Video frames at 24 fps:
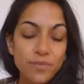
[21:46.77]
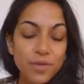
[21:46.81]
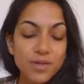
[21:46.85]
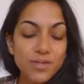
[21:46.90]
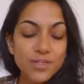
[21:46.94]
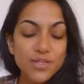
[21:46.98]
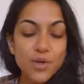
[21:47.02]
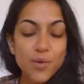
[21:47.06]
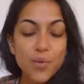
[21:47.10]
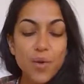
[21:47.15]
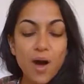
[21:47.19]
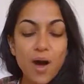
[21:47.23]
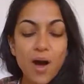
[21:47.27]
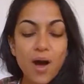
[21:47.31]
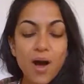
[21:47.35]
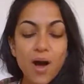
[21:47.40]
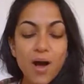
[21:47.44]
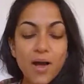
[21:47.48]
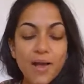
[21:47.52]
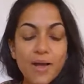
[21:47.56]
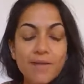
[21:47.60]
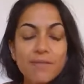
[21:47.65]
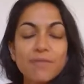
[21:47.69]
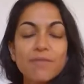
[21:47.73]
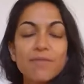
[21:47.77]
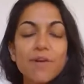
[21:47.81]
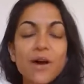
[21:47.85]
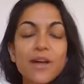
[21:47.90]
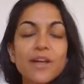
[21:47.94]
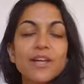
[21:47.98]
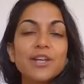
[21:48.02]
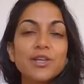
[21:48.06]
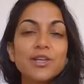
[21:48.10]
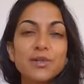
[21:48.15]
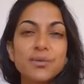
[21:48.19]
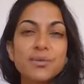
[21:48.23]
So I
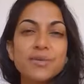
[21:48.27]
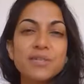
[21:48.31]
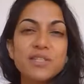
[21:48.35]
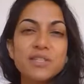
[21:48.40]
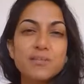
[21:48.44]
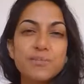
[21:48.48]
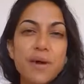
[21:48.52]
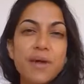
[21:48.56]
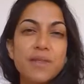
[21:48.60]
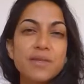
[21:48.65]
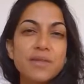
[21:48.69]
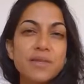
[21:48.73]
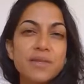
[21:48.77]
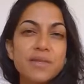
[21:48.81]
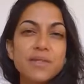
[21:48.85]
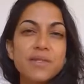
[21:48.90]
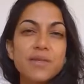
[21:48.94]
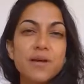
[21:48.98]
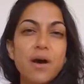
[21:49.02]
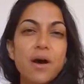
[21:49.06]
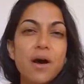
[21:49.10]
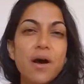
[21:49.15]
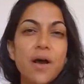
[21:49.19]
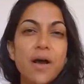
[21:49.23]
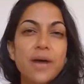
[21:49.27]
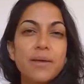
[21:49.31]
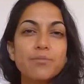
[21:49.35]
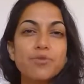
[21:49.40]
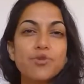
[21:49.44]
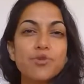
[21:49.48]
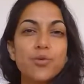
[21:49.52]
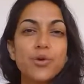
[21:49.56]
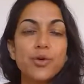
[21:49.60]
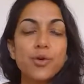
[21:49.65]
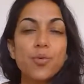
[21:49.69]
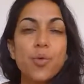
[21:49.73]
invite you to spend this time
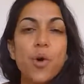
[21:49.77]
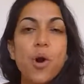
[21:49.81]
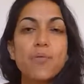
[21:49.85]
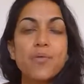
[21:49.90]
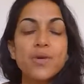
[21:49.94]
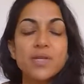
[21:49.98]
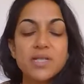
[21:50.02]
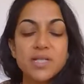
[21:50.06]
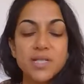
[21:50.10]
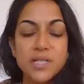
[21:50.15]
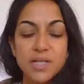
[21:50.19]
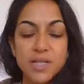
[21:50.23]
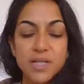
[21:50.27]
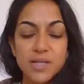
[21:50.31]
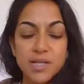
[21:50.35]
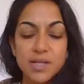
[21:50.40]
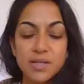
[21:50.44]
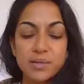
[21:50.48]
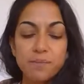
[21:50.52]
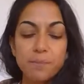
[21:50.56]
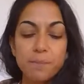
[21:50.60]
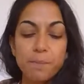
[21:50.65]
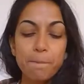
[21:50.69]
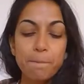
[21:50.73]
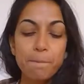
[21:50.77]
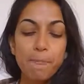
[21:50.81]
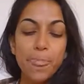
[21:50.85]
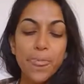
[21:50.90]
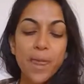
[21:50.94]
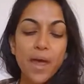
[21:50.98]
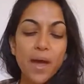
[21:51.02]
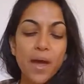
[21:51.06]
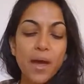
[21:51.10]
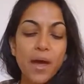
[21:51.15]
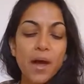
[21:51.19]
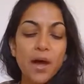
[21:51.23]
during quarantine,
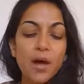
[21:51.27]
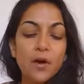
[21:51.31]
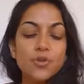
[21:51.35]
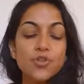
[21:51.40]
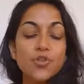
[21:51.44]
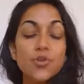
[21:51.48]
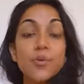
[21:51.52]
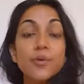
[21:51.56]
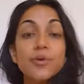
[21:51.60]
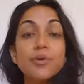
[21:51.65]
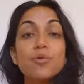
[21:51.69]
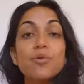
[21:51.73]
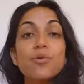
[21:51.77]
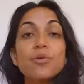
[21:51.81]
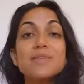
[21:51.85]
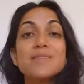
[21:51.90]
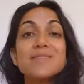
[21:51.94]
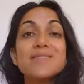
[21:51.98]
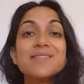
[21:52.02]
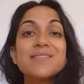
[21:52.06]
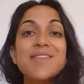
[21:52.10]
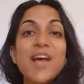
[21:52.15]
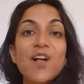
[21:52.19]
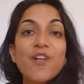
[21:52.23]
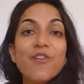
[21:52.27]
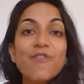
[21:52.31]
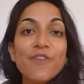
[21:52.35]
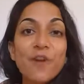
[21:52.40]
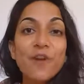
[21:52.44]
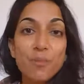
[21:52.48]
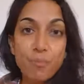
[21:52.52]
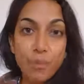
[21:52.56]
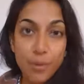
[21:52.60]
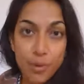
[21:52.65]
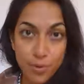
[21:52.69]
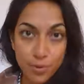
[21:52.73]
during your
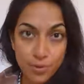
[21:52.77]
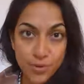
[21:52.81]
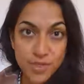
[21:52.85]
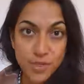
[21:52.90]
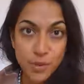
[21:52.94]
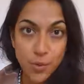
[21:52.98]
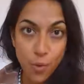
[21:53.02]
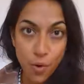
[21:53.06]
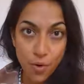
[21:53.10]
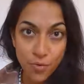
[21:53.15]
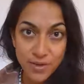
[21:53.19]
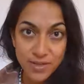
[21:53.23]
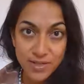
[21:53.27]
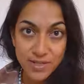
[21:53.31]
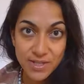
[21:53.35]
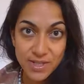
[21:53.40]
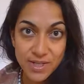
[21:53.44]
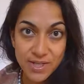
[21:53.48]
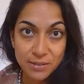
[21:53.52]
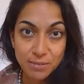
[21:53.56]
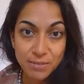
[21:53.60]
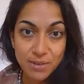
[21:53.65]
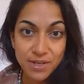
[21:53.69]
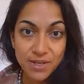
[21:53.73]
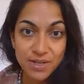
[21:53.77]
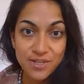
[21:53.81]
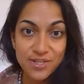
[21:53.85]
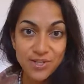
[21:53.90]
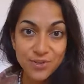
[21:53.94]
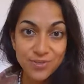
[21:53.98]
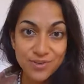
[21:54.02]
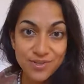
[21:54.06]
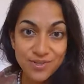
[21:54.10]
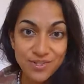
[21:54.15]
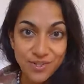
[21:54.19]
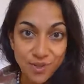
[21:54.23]
self-imposed quarantine, because
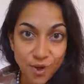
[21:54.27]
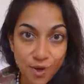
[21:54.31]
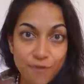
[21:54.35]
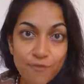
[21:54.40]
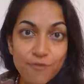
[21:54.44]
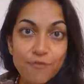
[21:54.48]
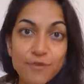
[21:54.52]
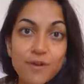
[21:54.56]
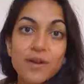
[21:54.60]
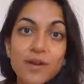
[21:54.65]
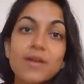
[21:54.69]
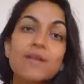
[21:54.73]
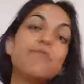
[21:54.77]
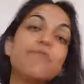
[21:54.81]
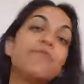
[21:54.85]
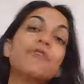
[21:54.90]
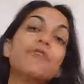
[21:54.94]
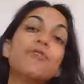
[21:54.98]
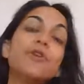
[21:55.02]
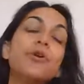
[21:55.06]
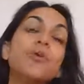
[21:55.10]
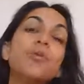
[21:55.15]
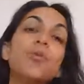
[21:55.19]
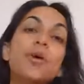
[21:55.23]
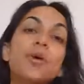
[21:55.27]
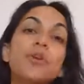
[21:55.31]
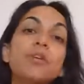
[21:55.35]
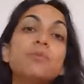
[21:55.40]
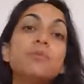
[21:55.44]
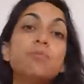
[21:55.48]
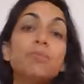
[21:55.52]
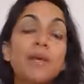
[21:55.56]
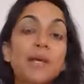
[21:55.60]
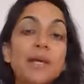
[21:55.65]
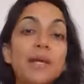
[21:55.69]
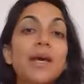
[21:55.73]
you're a sovereign,
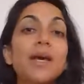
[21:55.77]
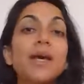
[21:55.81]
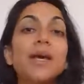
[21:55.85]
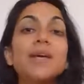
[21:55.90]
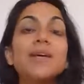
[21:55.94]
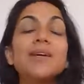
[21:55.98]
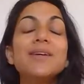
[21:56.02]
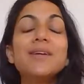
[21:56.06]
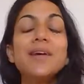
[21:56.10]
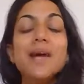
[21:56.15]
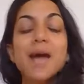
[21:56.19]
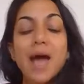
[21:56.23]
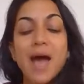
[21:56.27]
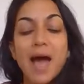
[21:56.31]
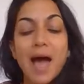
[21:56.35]
free-willed being,